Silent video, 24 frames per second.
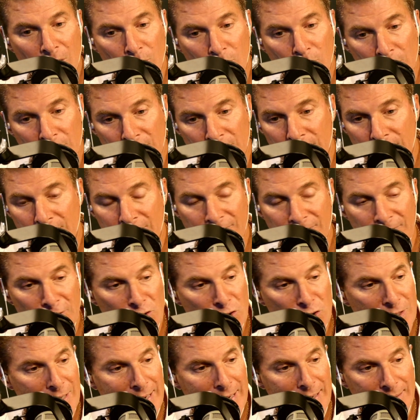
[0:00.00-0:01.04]
we'll do the
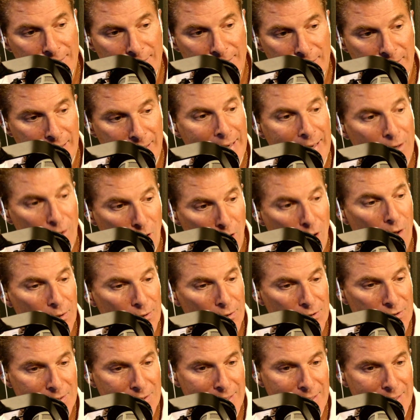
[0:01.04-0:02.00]
first eight callers